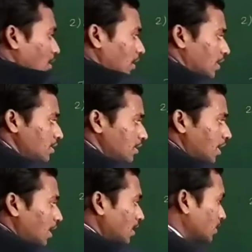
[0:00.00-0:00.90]

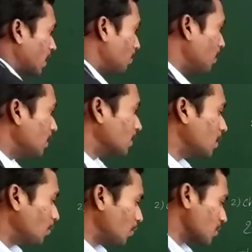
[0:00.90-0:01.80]
as thermal
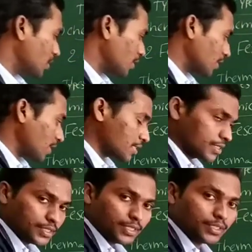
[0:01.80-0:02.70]
decomposition reaction,
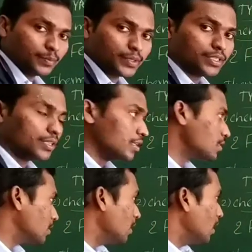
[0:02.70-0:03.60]
children,
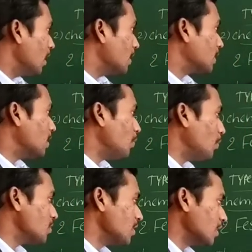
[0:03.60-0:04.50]
because
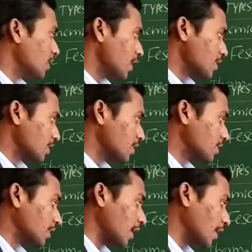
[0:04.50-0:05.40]
decomposition
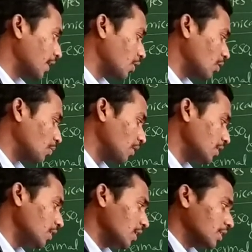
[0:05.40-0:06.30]
reactions carried out by
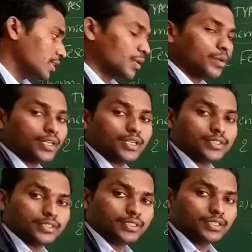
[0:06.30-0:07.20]
thermal
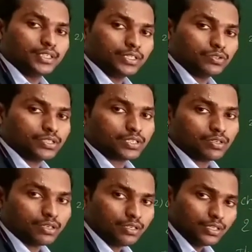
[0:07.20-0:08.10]
energy. Those are
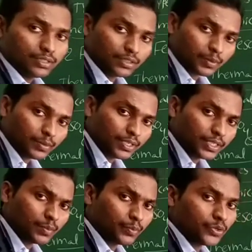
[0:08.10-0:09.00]
called thermal
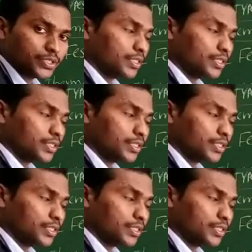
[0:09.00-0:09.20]
decomposition